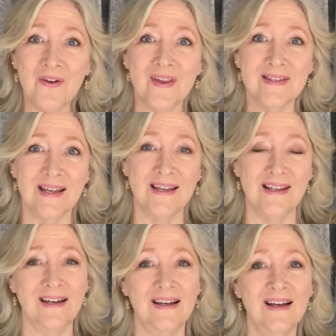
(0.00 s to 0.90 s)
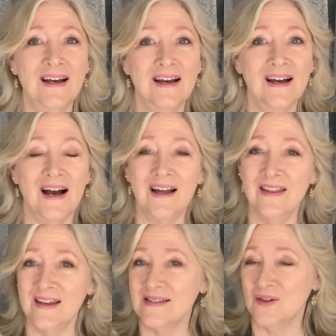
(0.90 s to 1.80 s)
this idea. I
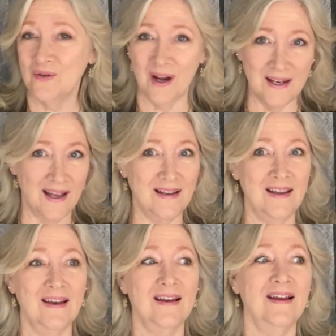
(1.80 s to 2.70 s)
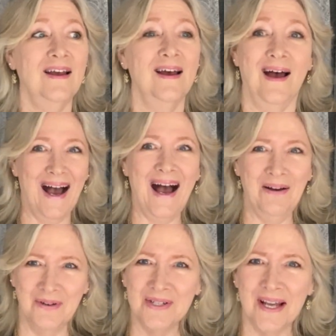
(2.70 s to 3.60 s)
think it's a great idea. I
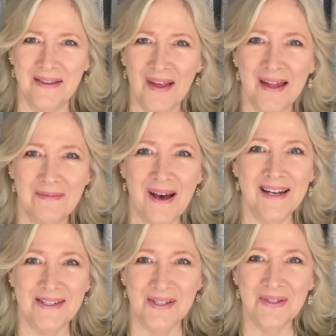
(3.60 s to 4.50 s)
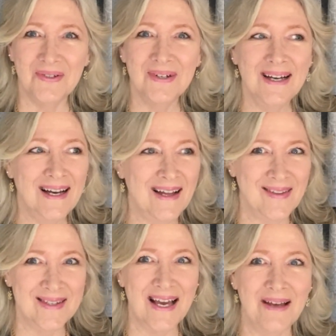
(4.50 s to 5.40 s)
wish I'd thought about it too at
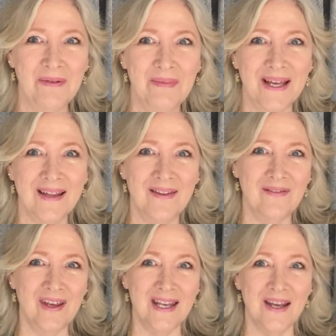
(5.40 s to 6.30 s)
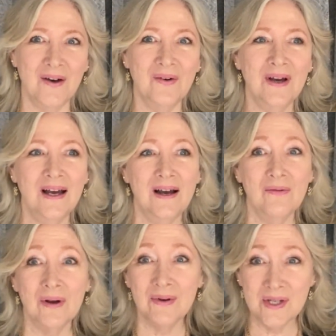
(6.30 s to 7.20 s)
the time of making the video.
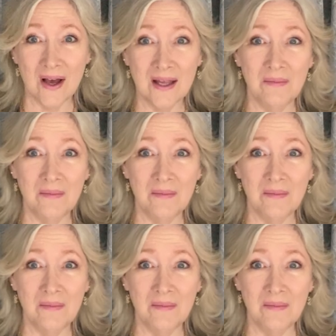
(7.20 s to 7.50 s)
What are we talking